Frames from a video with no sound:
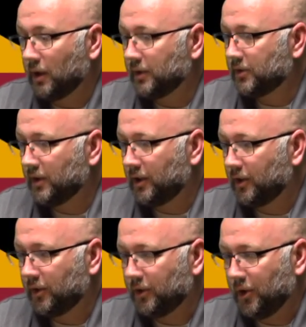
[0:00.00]
No, there's
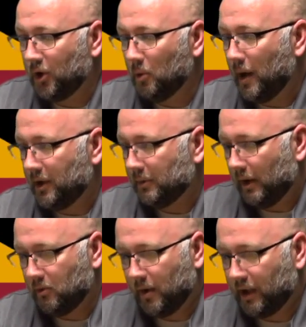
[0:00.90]

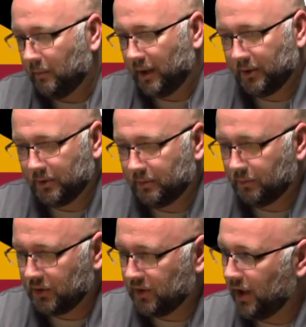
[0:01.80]
everybody makes
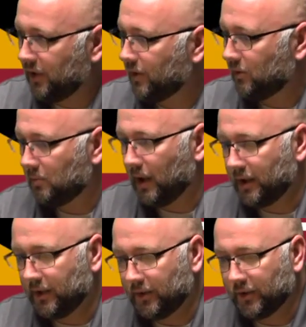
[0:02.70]
mistakes.
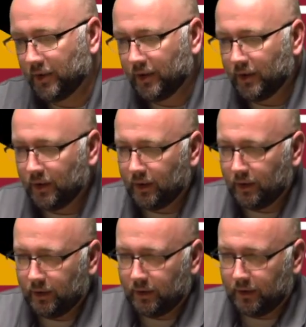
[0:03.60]
Everybody's,
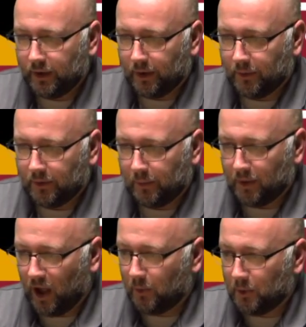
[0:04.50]

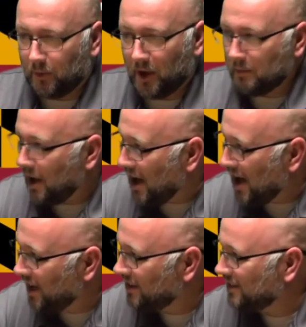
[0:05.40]
sometimes we're running
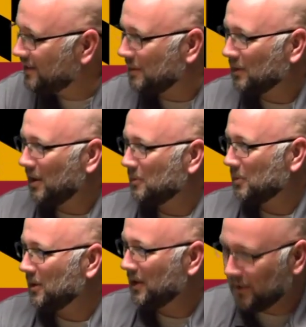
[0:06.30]
behind, sometimes
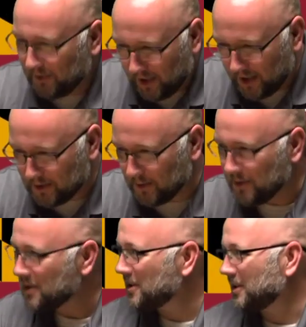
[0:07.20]
we're ahead of
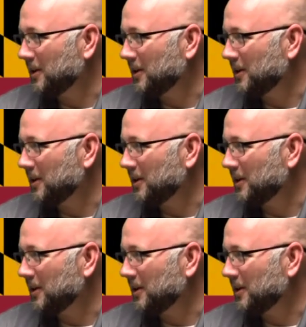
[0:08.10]
schedule.